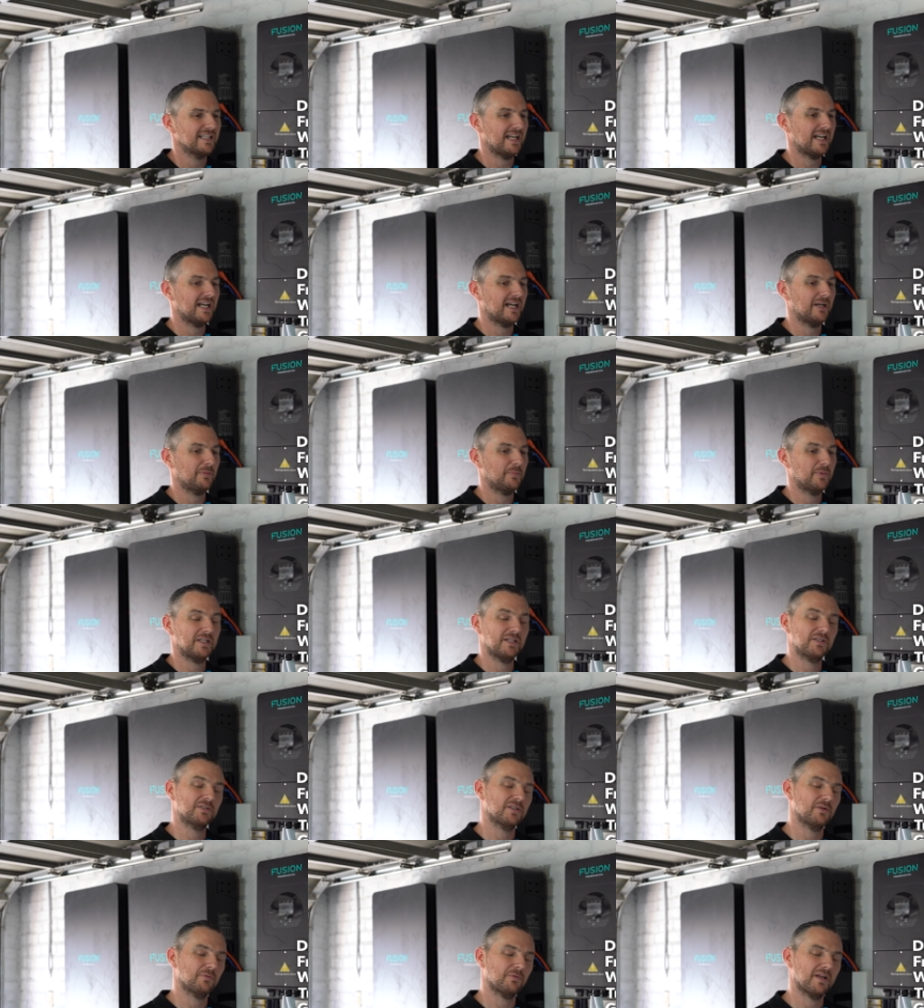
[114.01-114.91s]
Uh, but
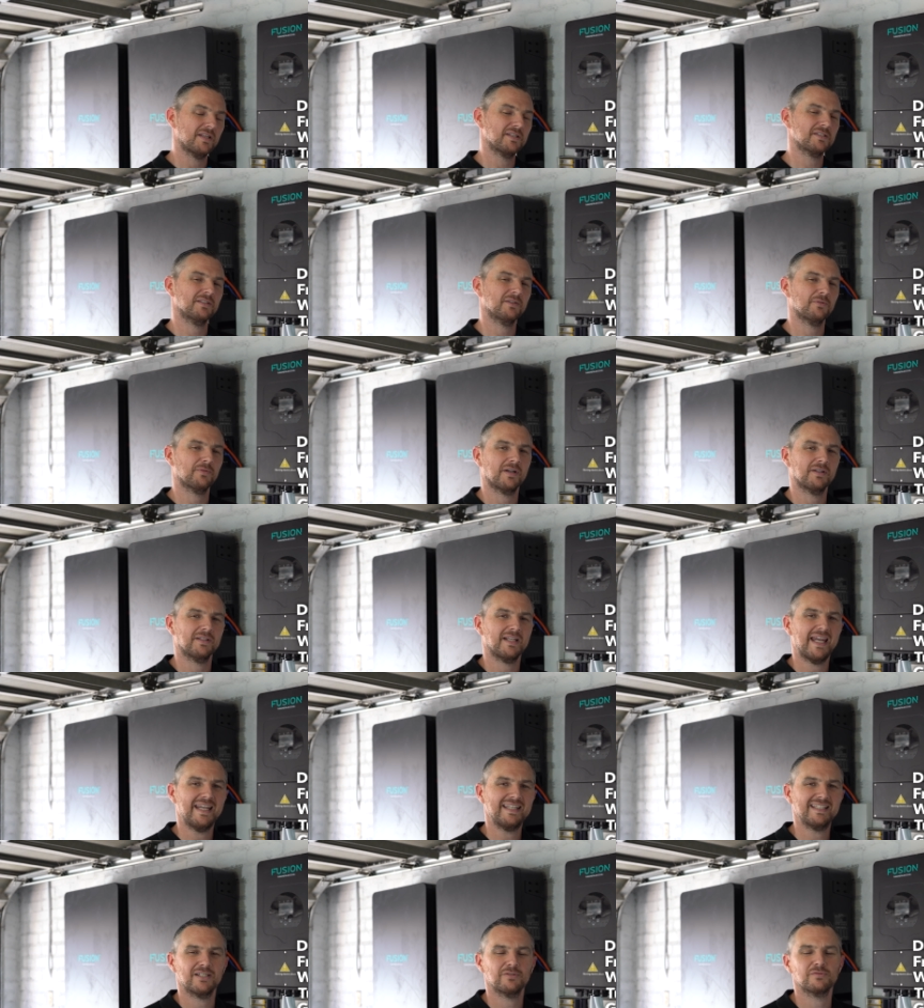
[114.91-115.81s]
it runs on around
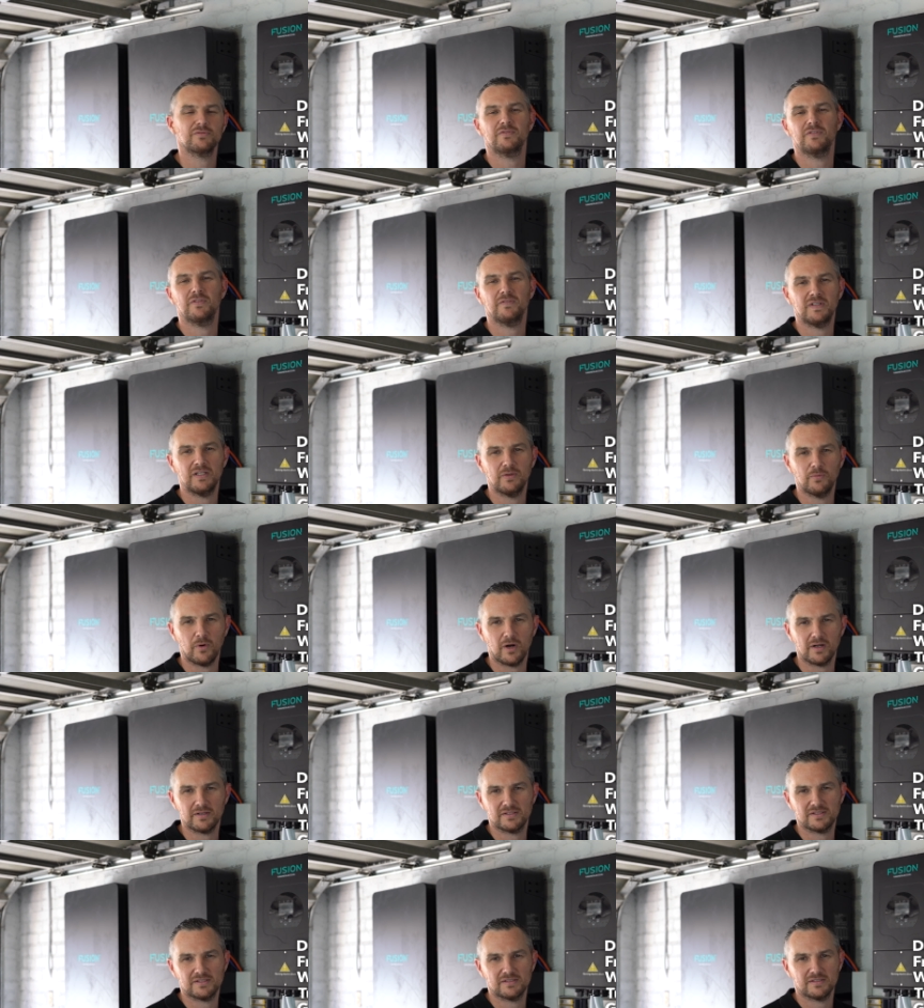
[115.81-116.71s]
850
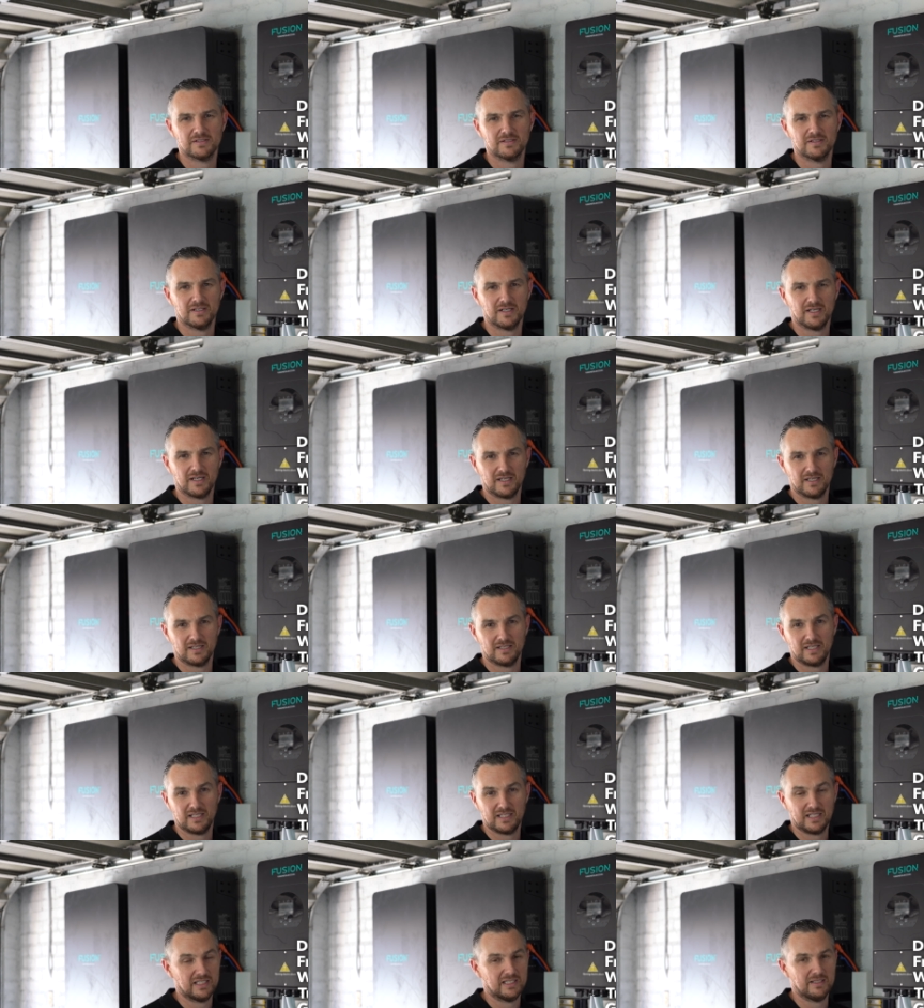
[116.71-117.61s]
watts uh,
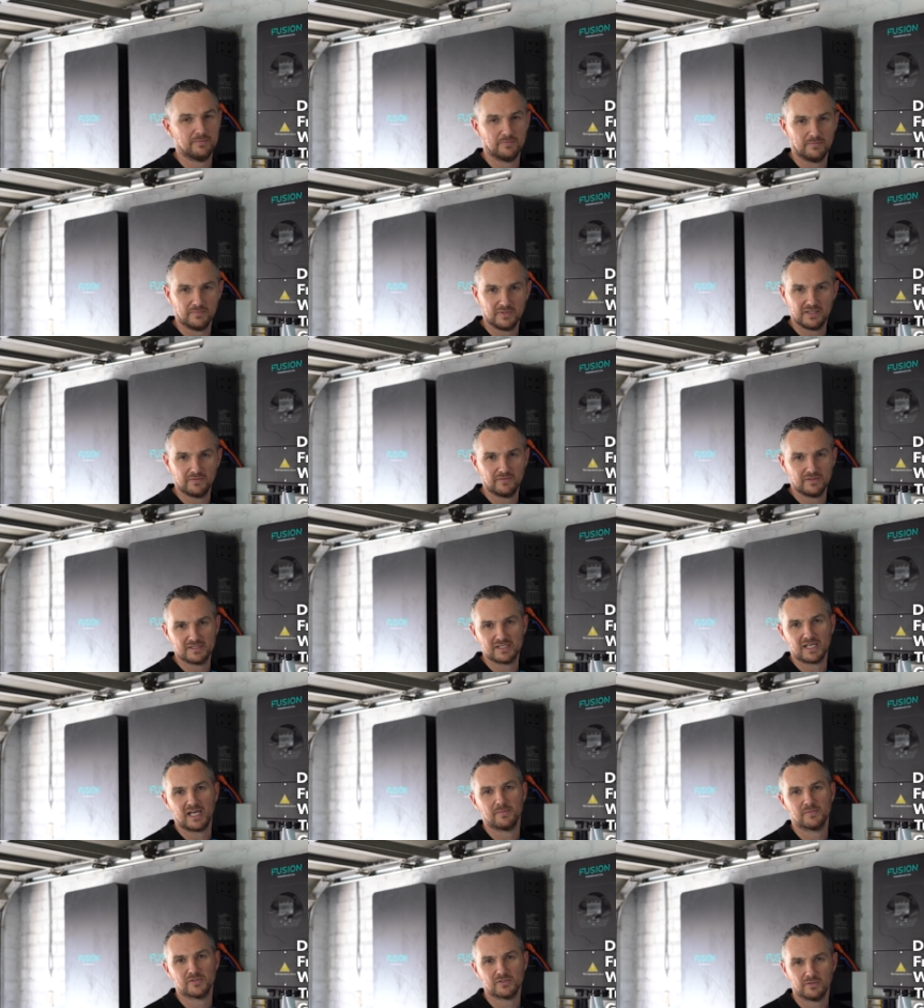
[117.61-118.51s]
at any given
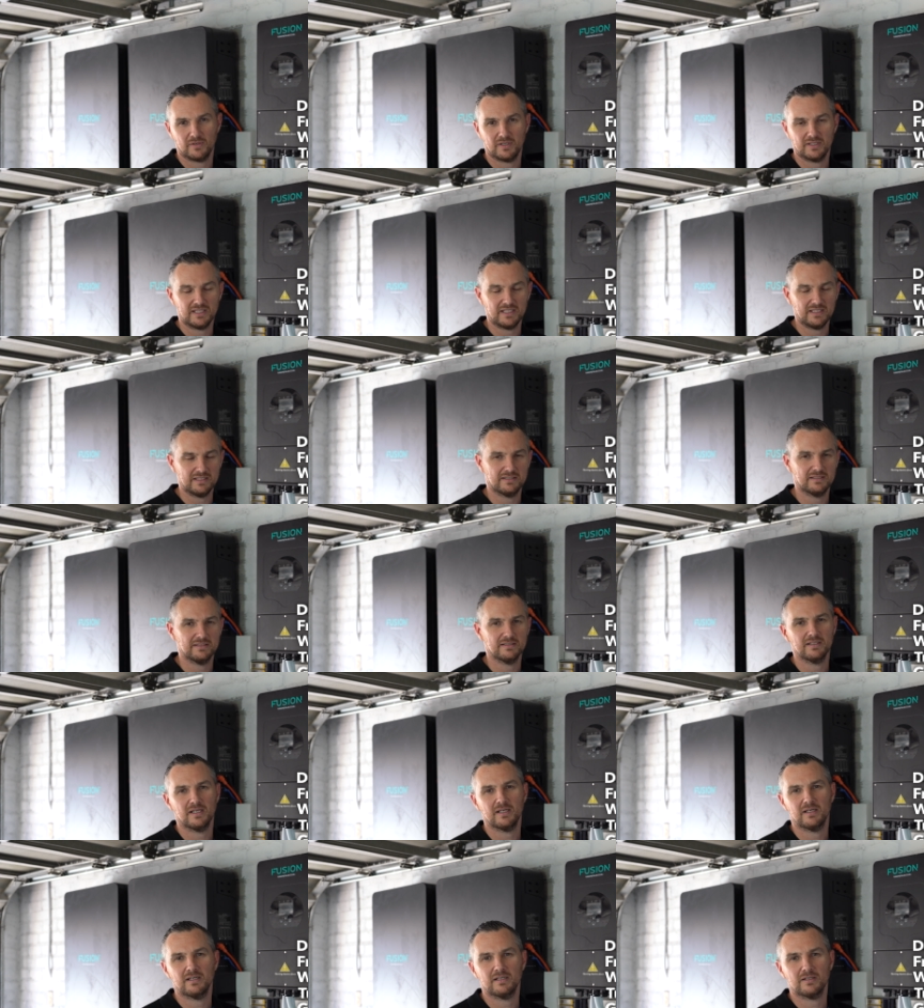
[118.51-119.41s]
time. So I need
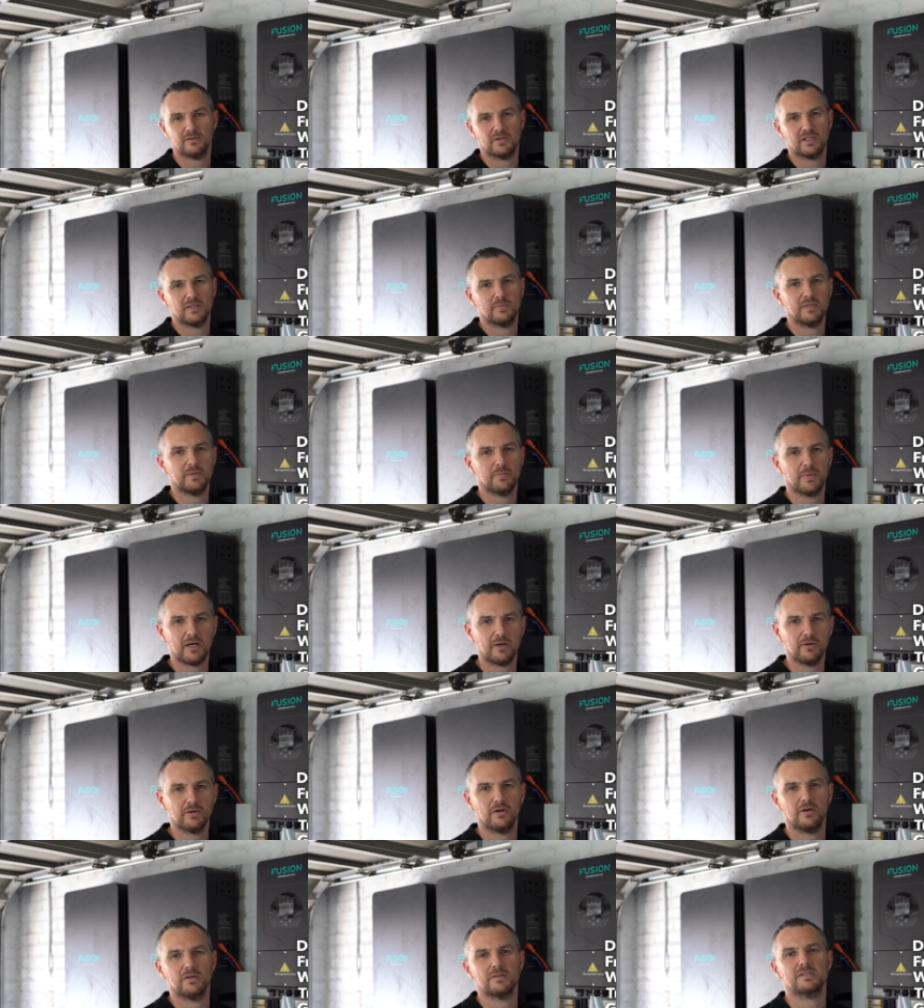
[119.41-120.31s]
uh, quite a bit of
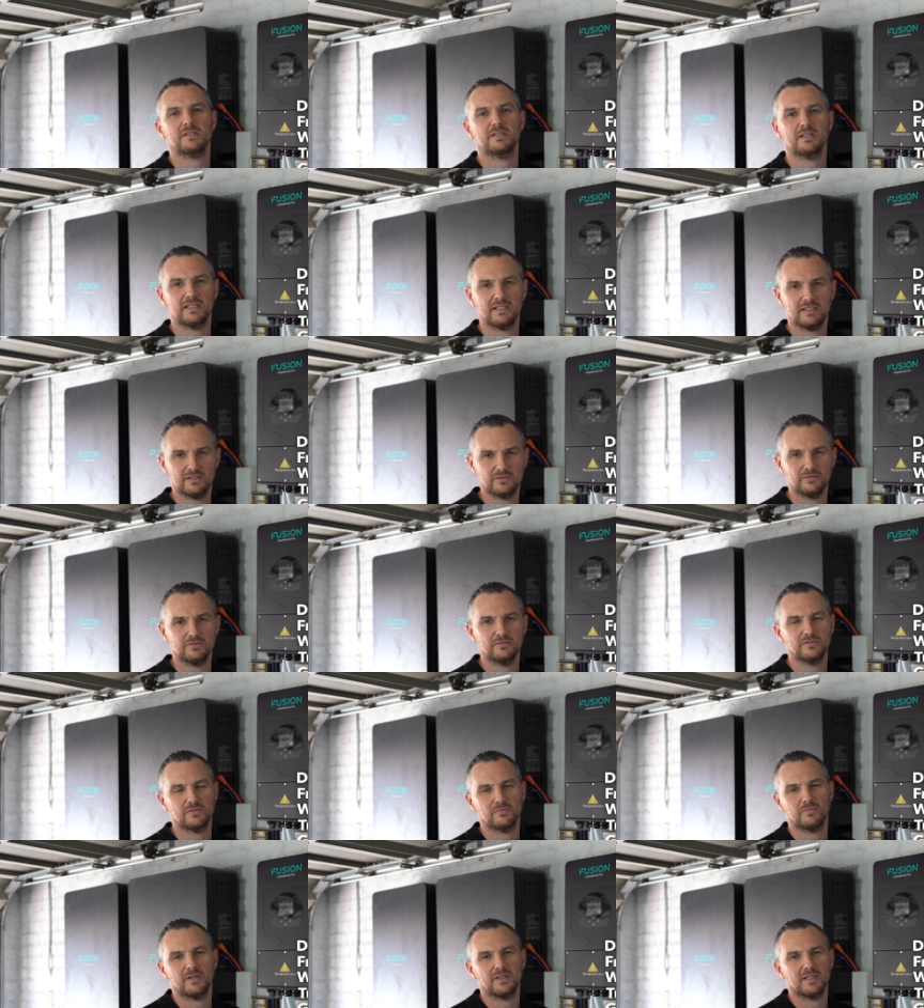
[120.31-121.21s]
power constantly to,
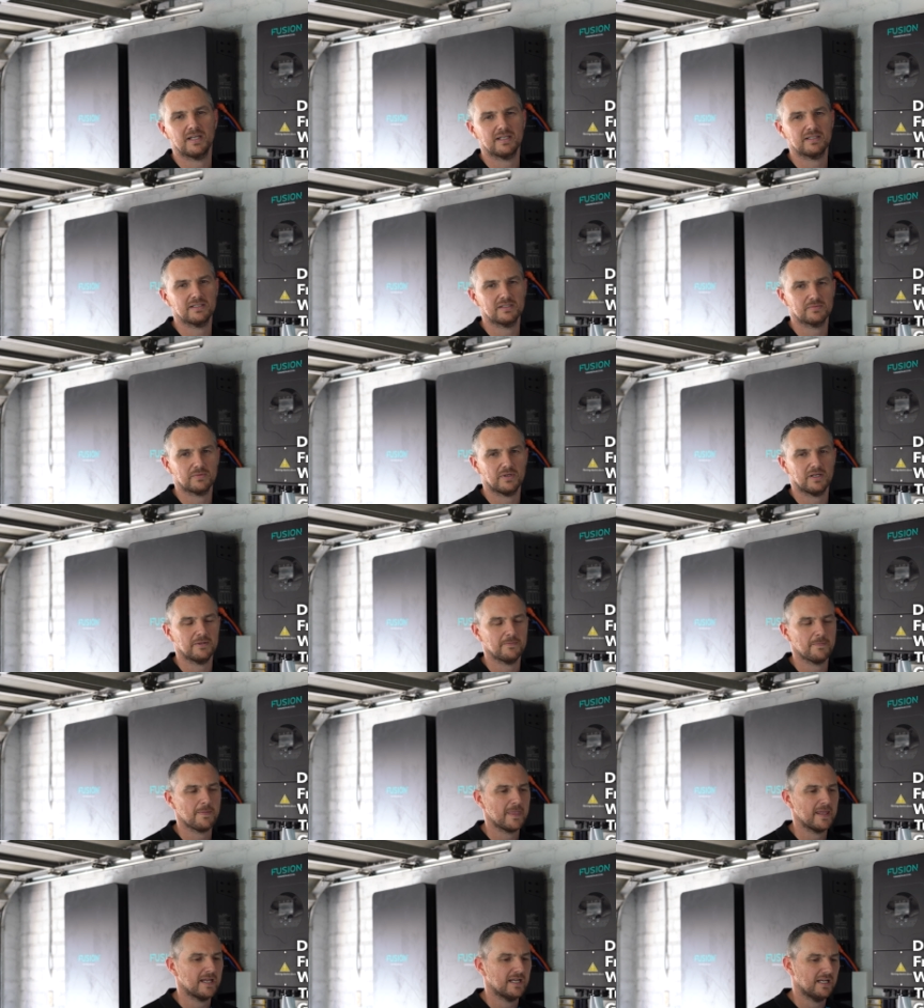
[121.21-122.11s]
to run that as well.
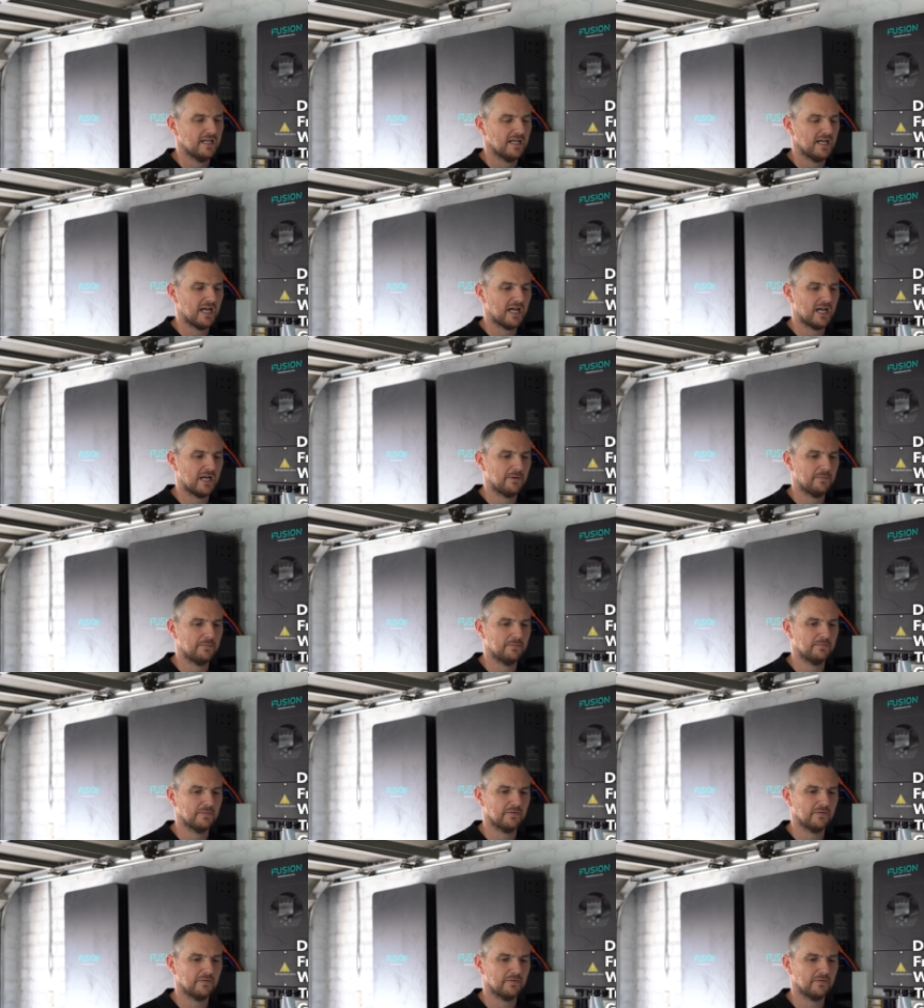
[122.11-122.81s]
Um,